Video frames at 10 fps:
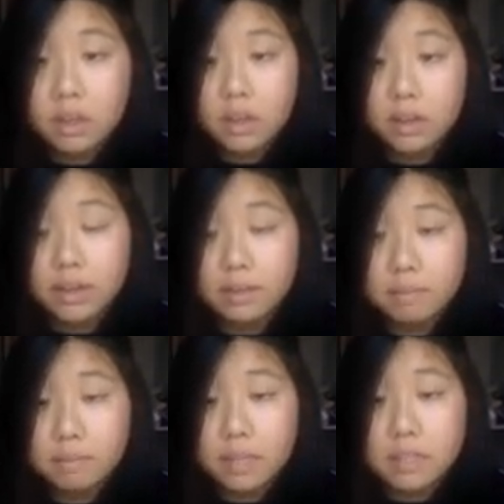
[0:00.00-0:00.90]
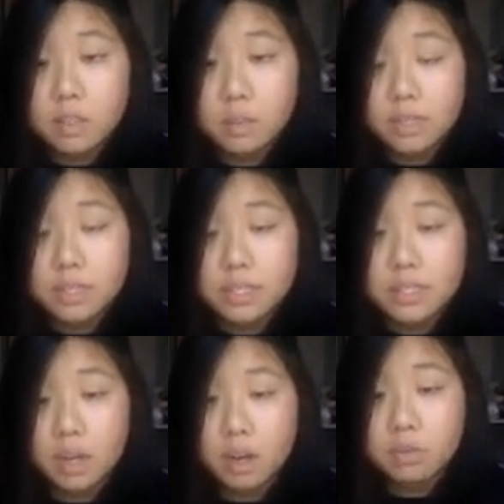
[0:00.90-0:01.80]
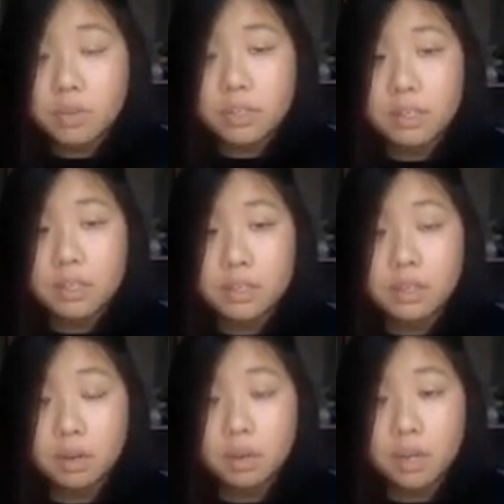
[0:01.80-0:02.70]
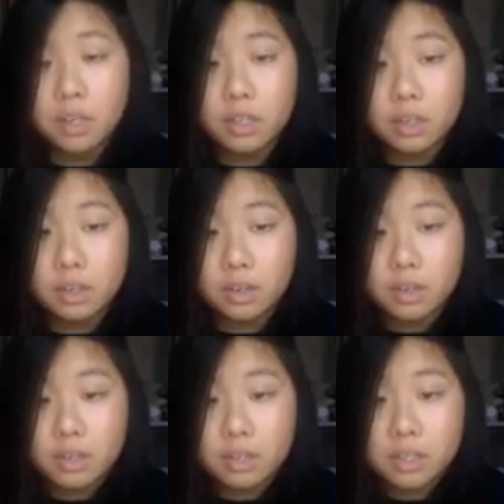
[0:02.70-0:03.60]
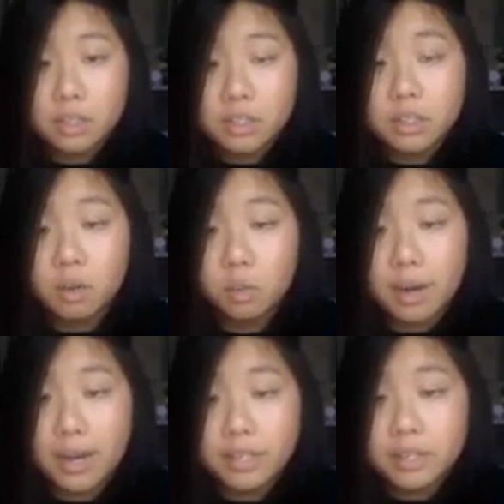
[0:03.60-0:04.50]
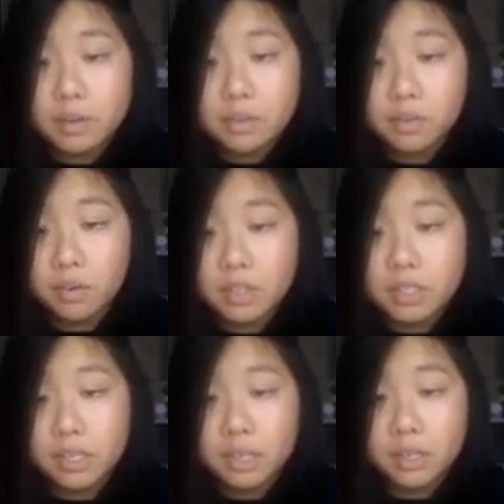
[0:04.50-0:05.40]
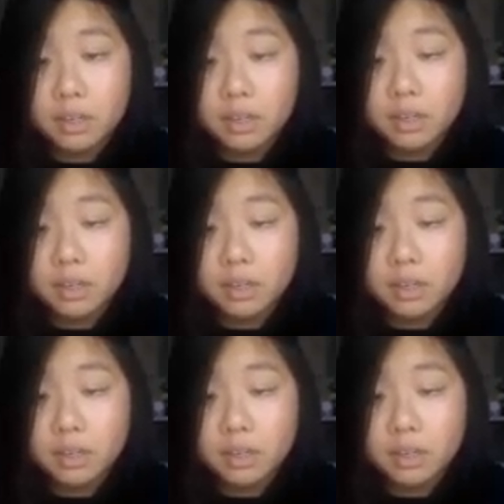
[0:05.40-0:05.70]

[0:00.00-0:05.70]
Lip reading: Okay, so we can solve using this equation. So y2 is 14